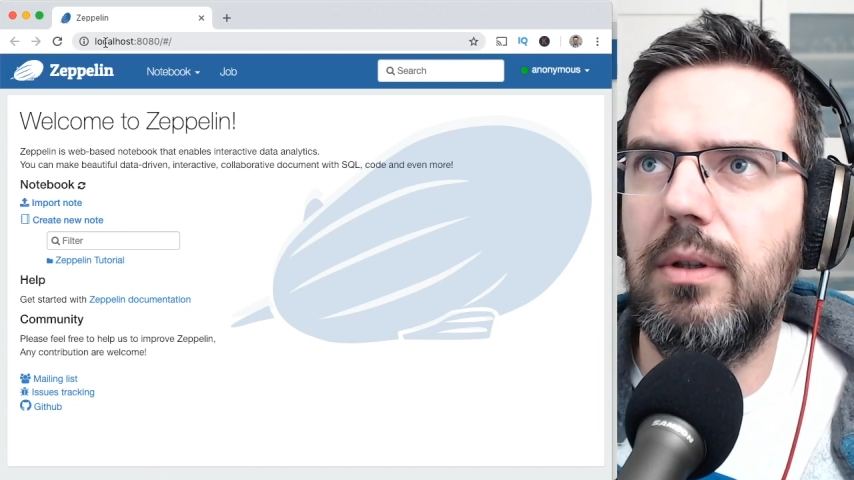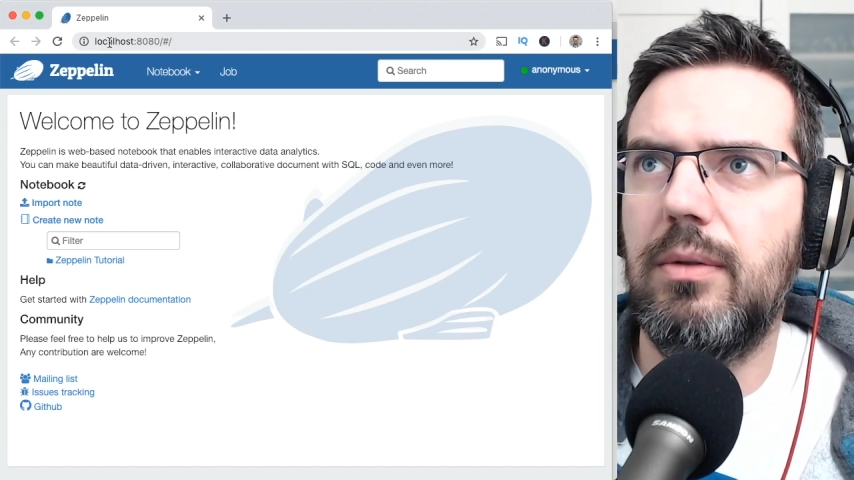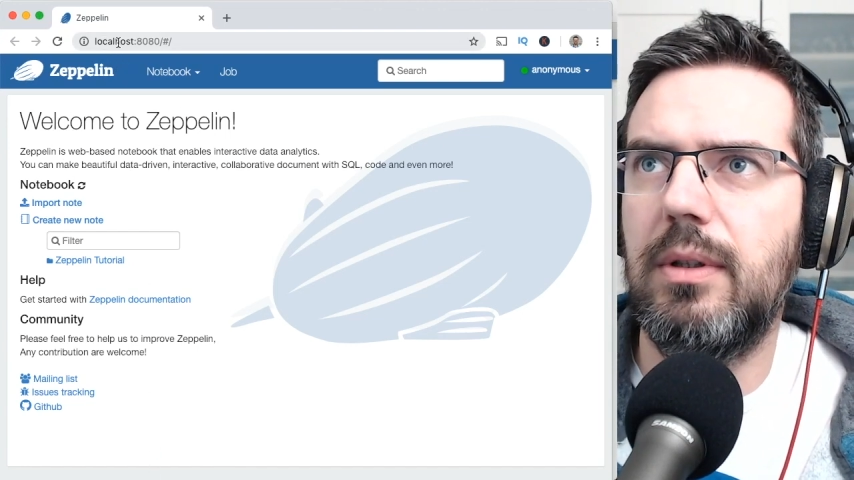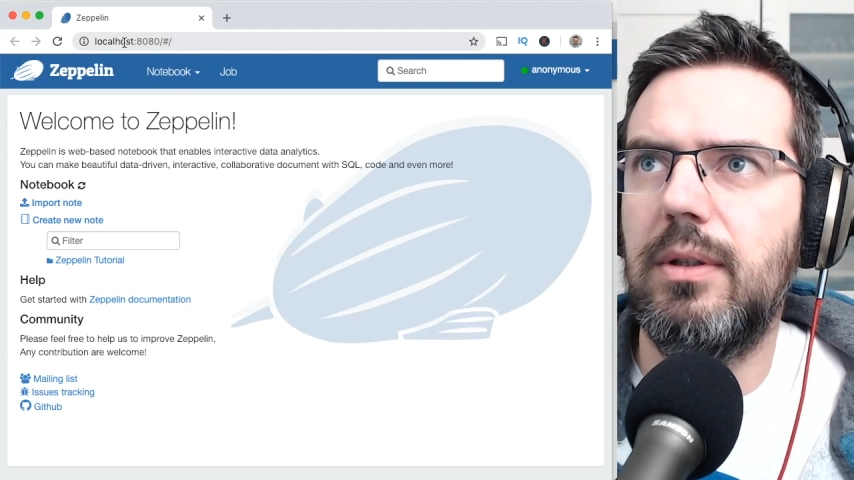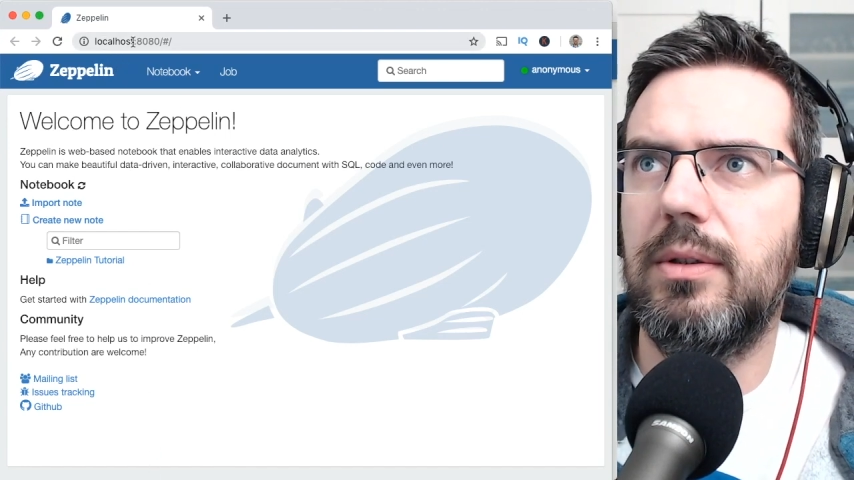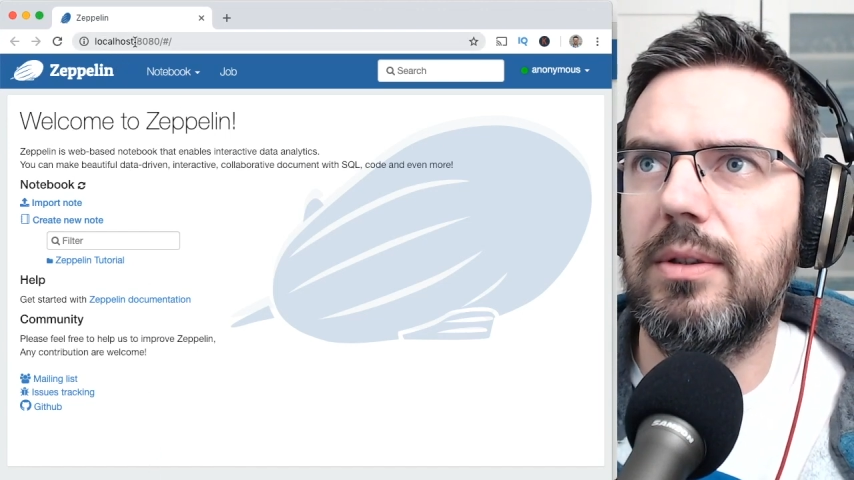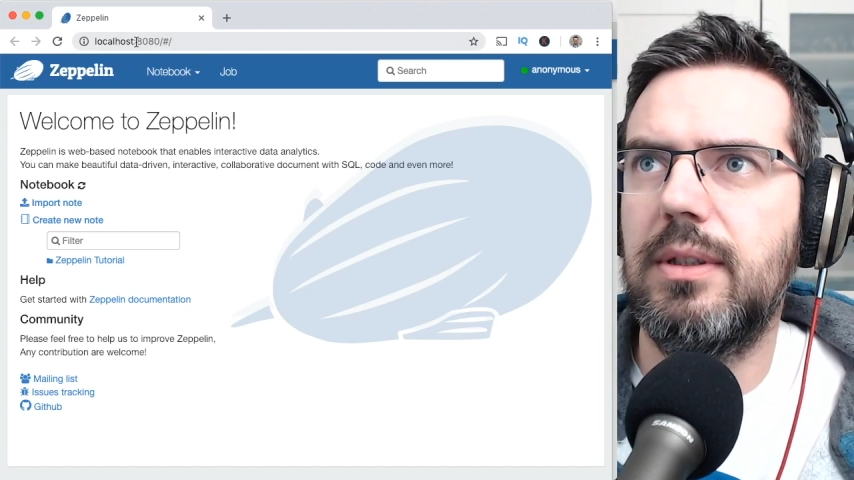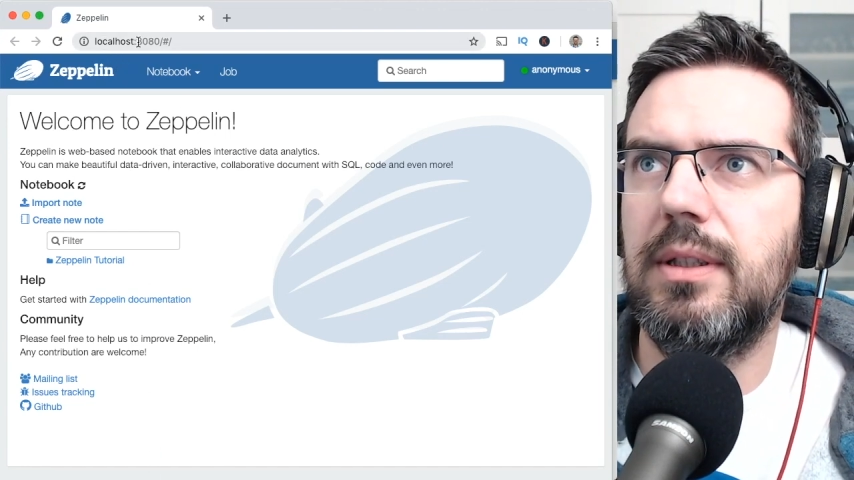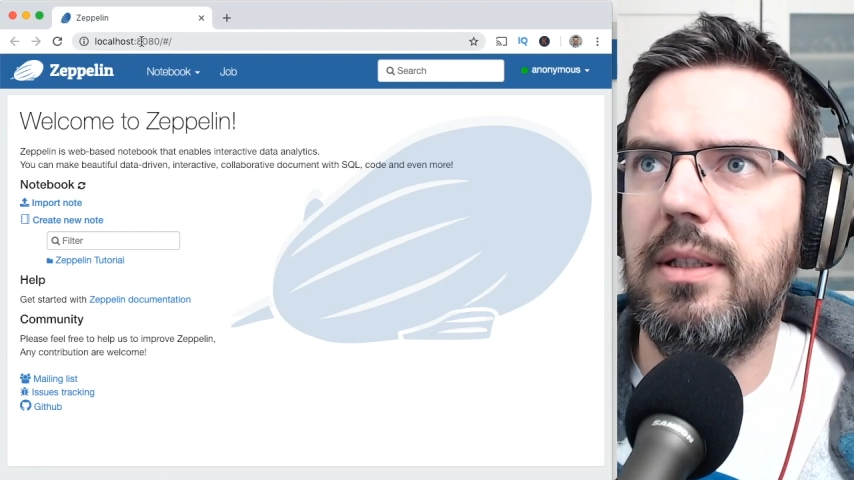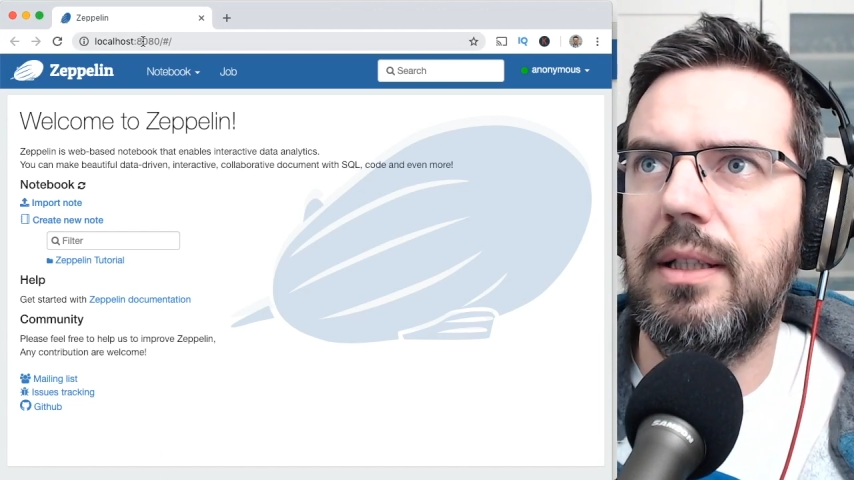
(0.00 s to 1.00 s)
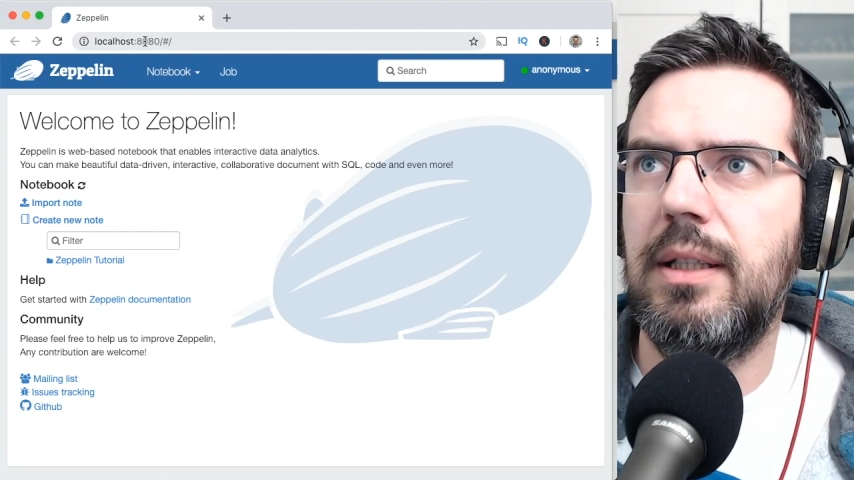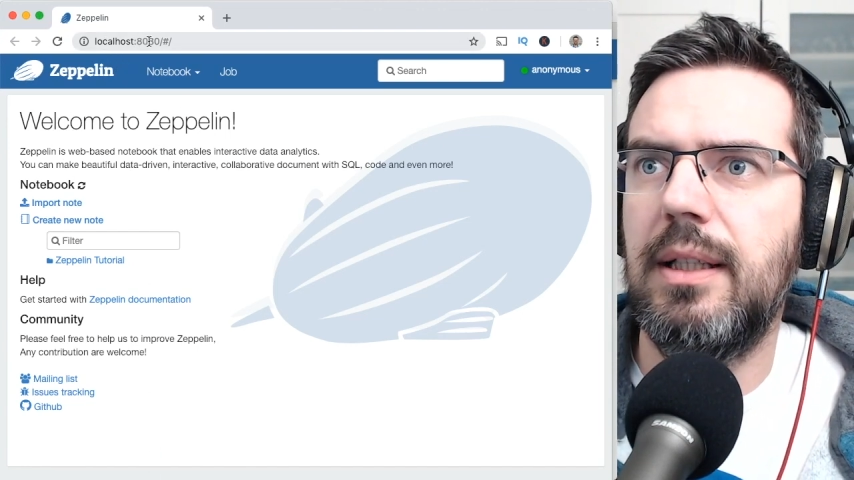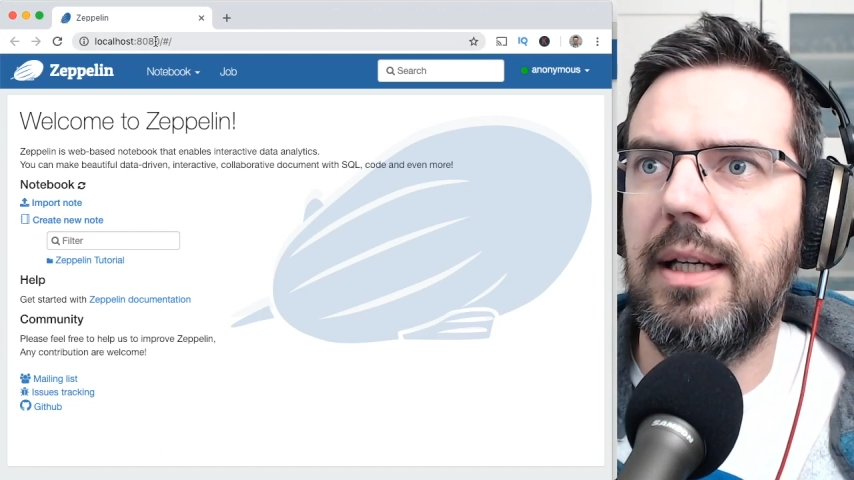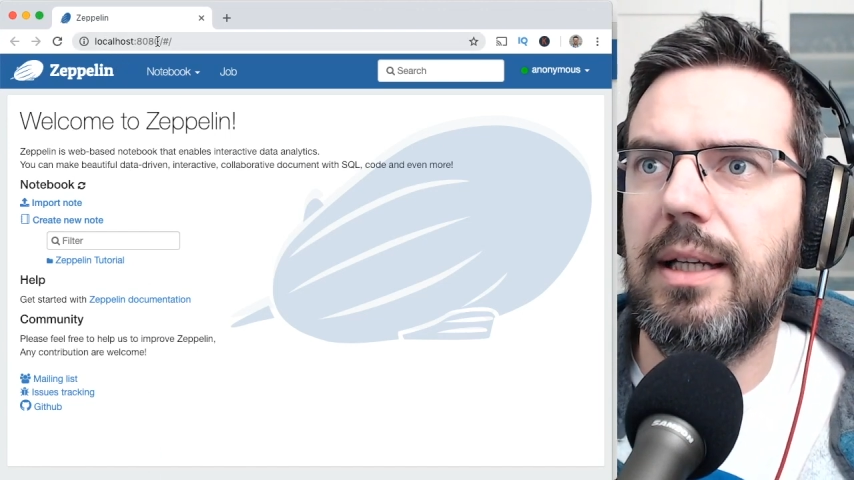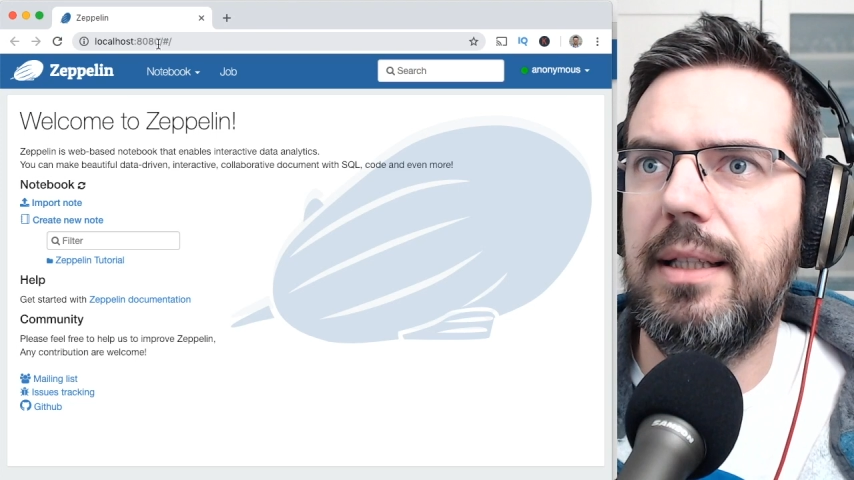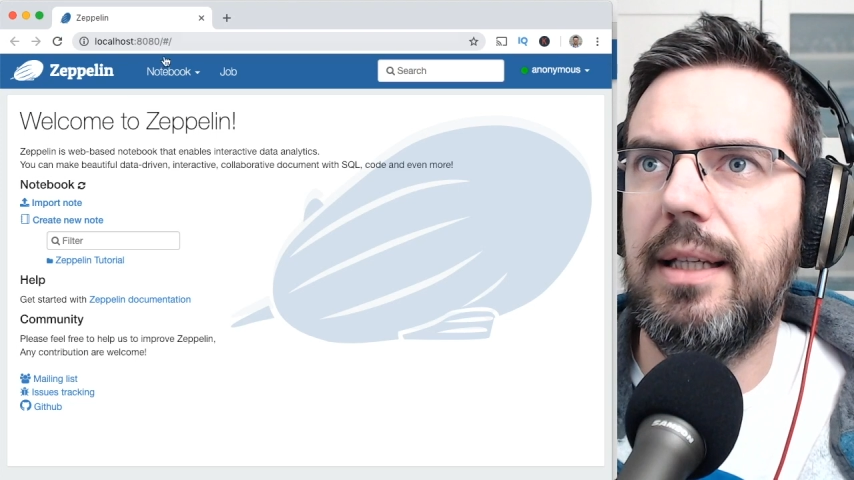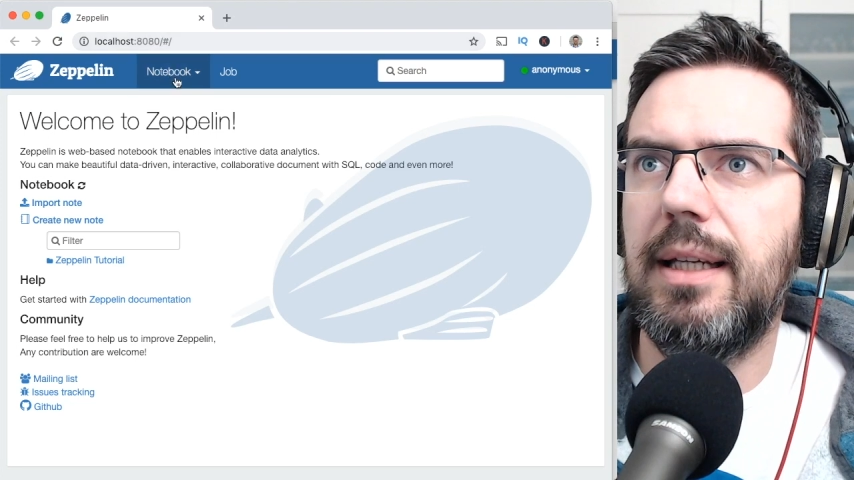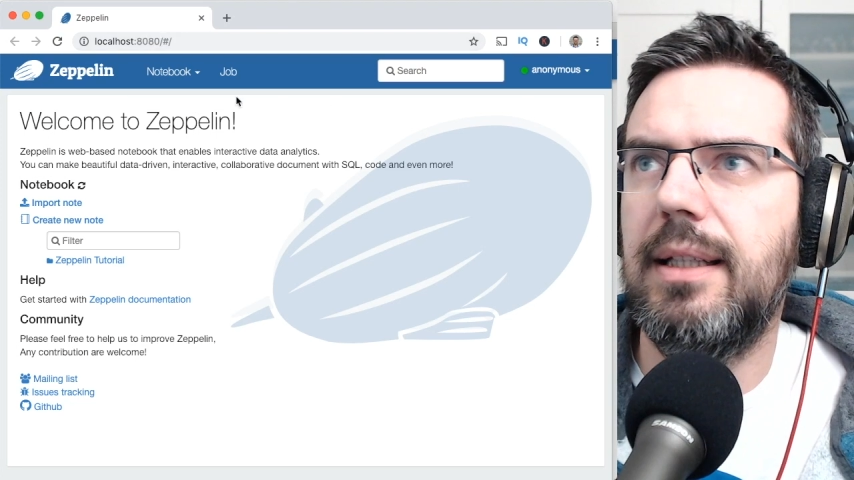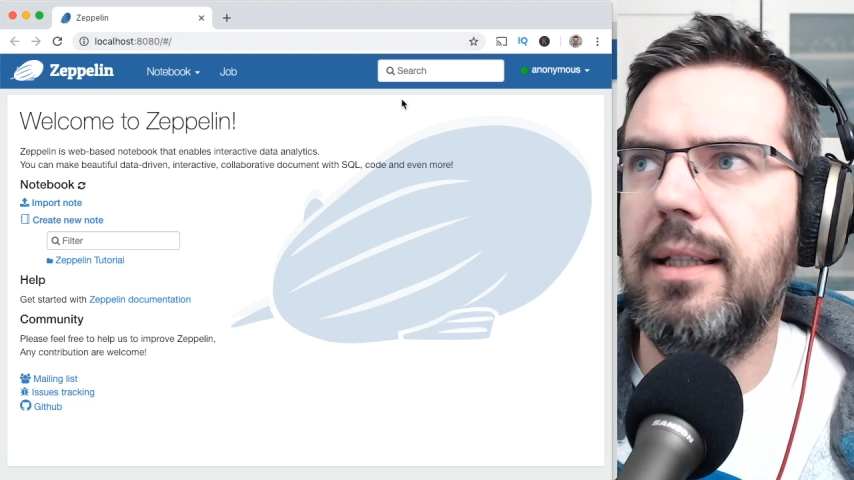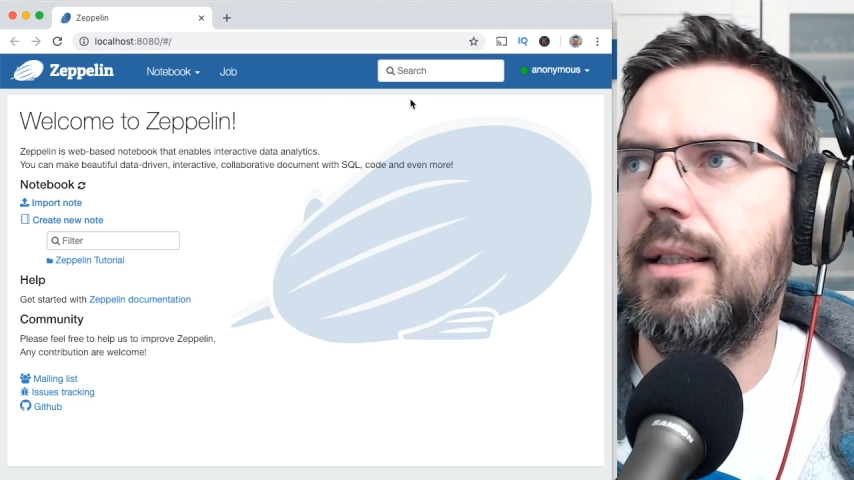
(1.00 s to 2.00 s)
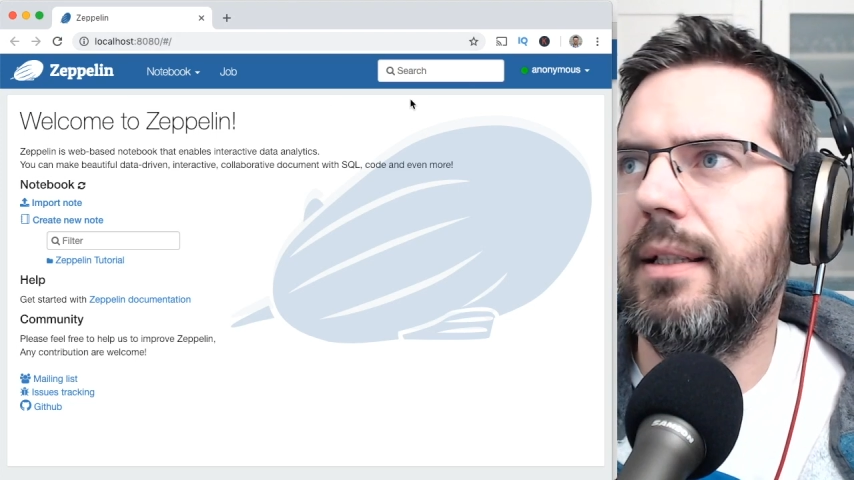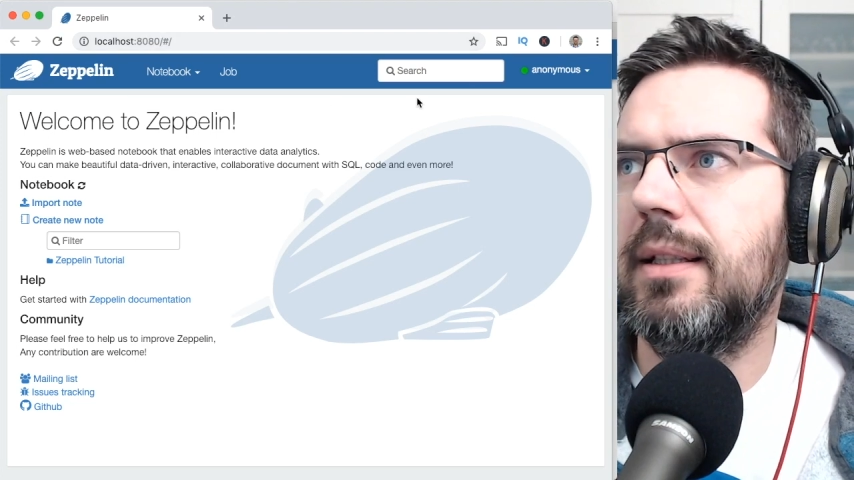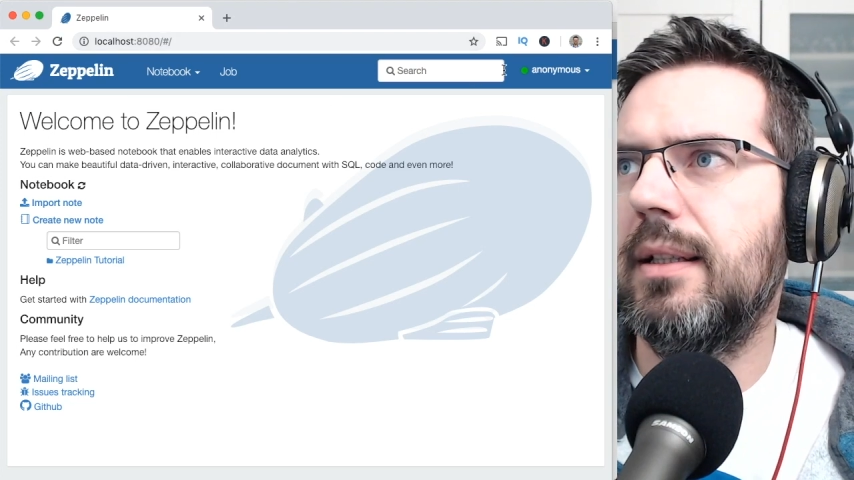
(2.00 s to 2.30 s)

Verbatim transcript: localhost 8080